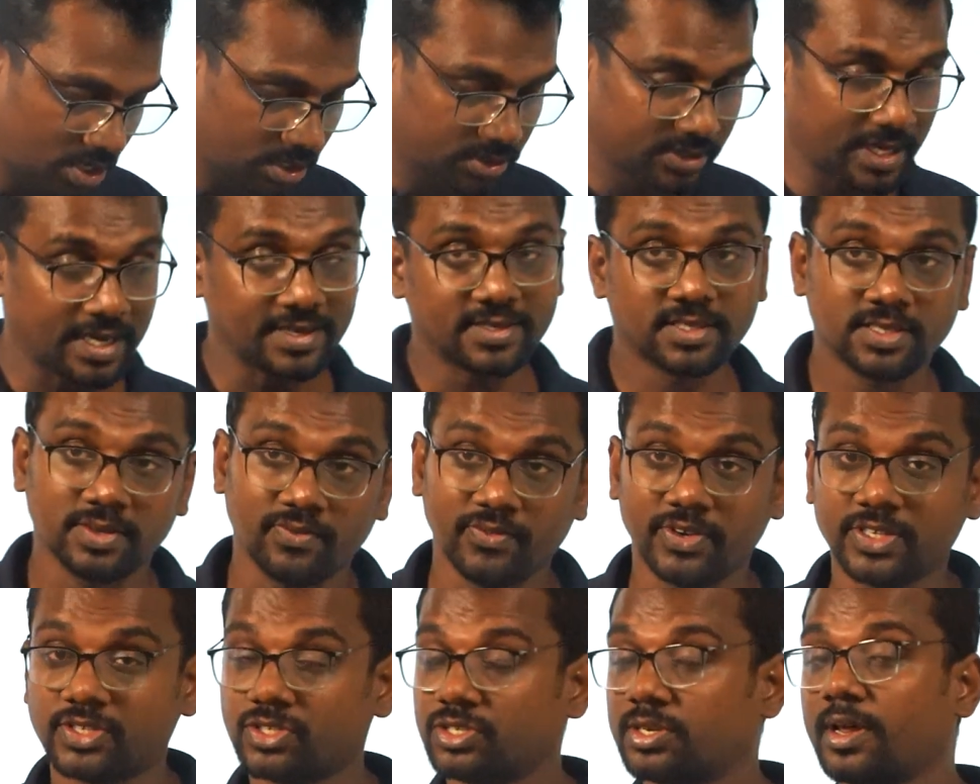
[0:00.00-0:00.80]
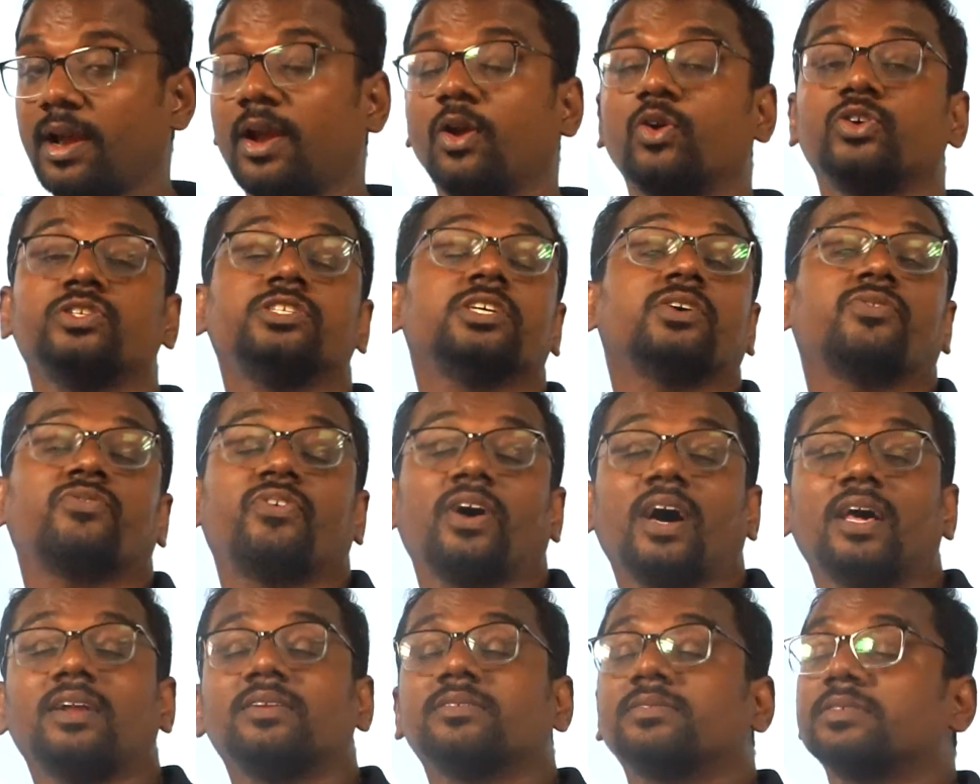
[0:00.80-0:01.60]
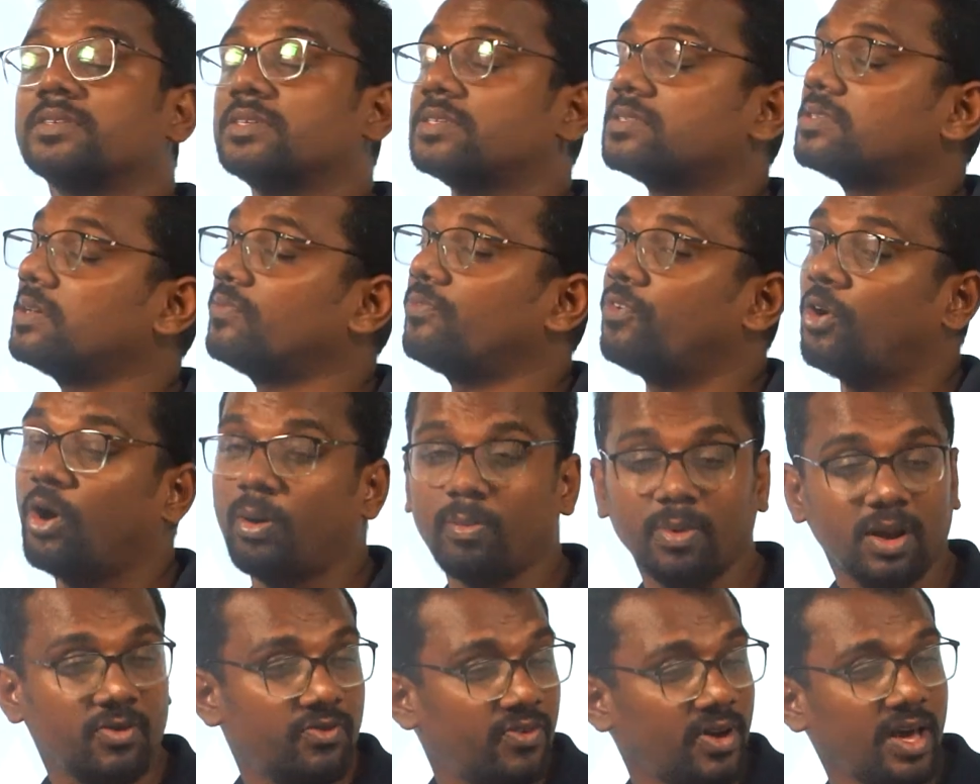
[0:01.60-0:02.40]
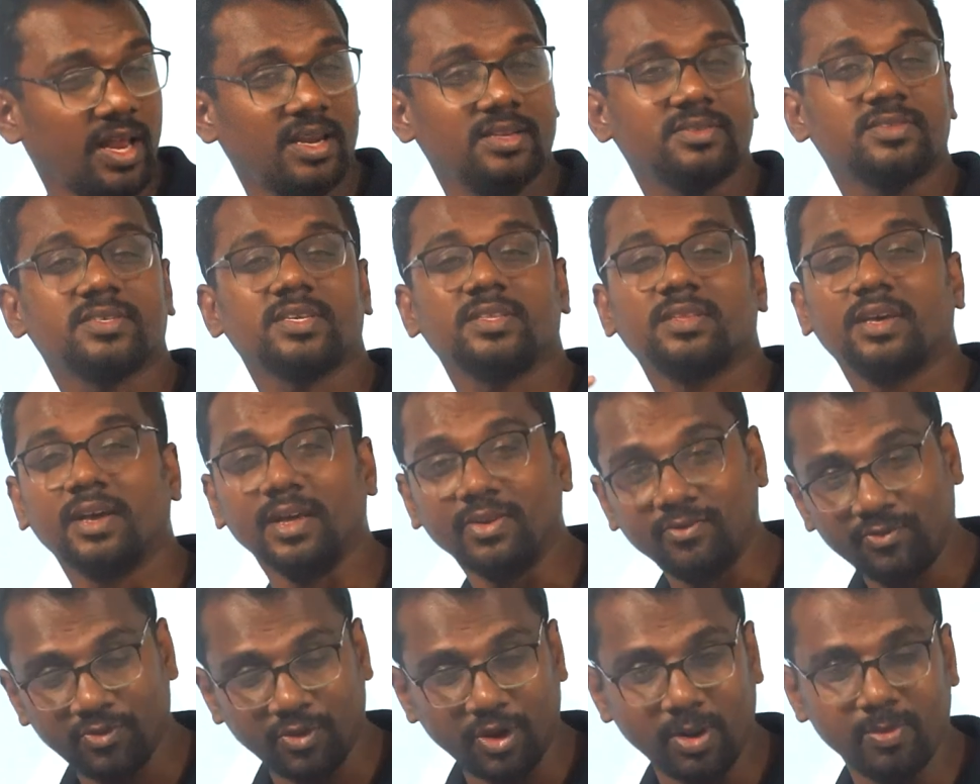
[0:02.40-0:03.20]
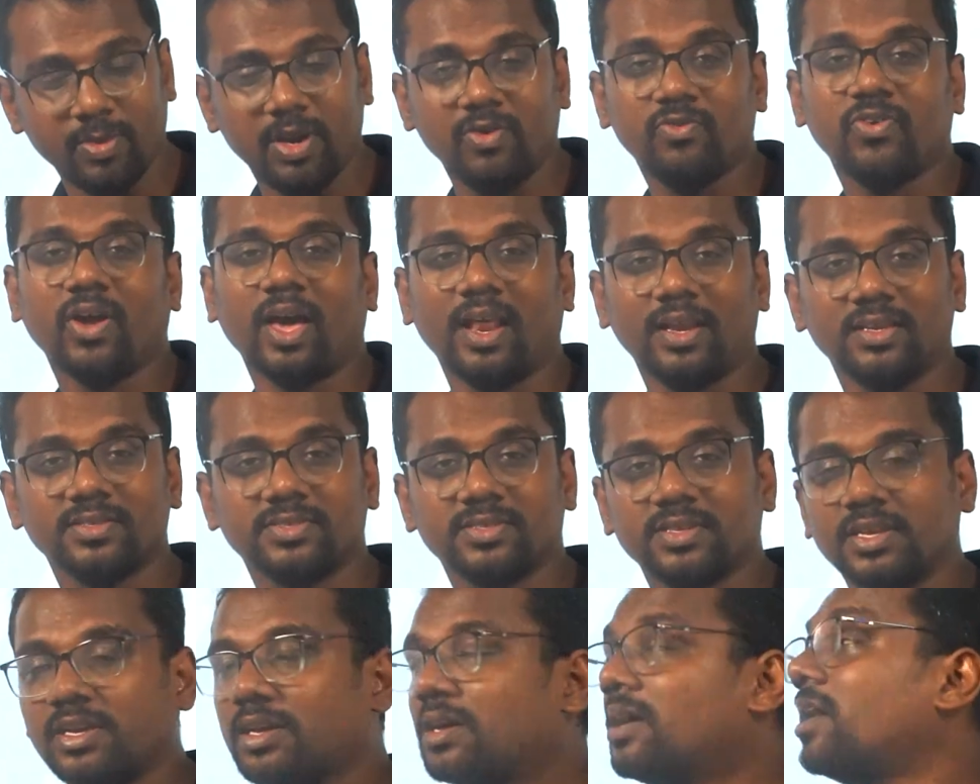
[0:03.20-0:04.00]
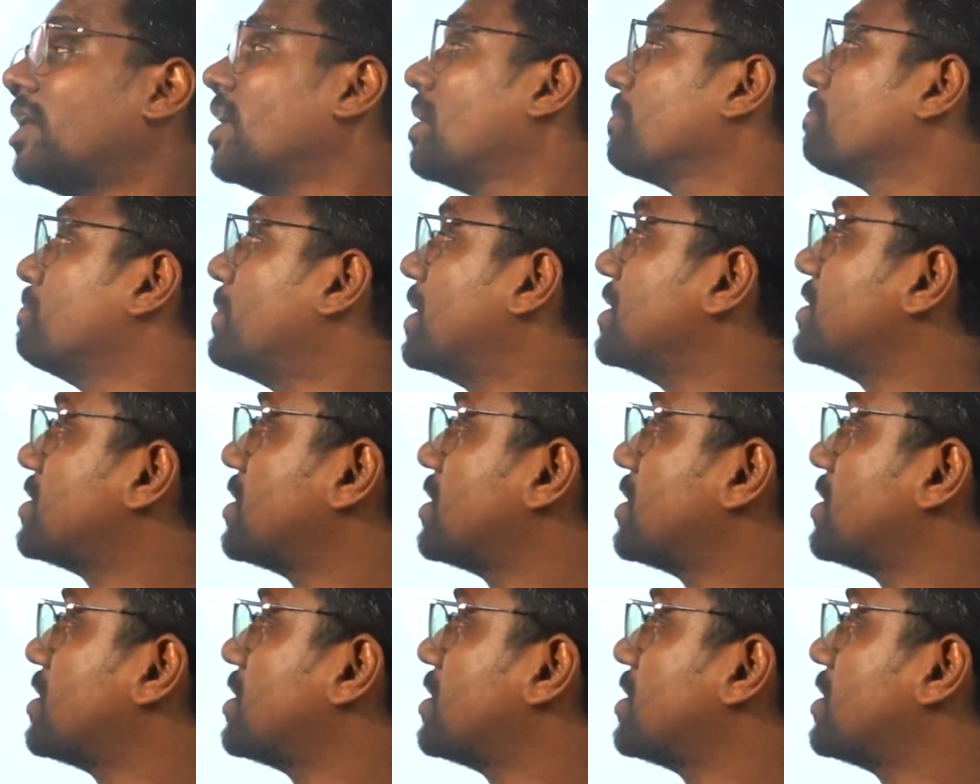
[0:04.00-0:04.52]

that's the Western logic fallacies, the formal fallacy, the informal fallacy. But